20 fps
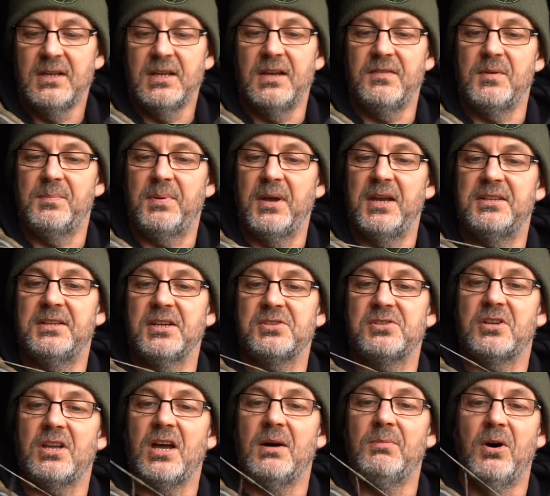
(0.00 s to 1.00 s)
If the bead
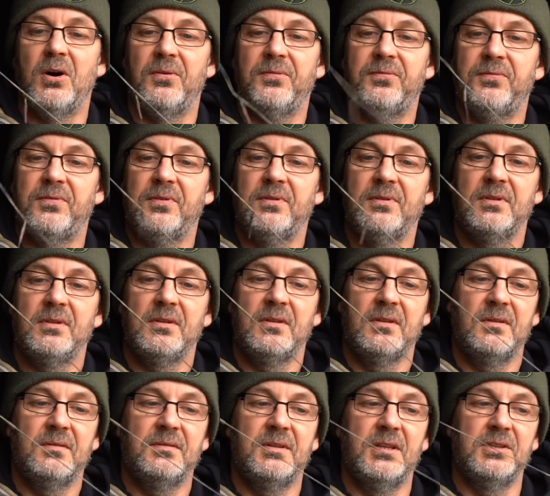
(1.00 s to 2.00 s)
doesn't come off,
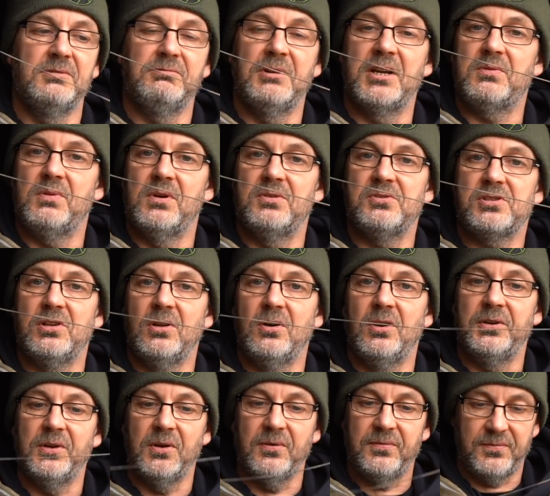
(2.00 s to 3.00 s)
then the rig won't
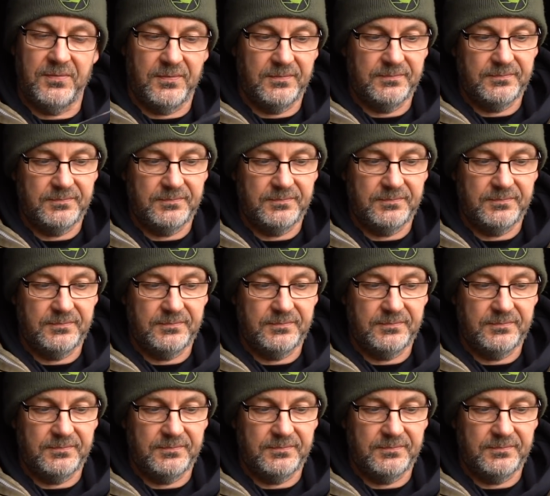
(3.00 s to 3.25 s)
slide off.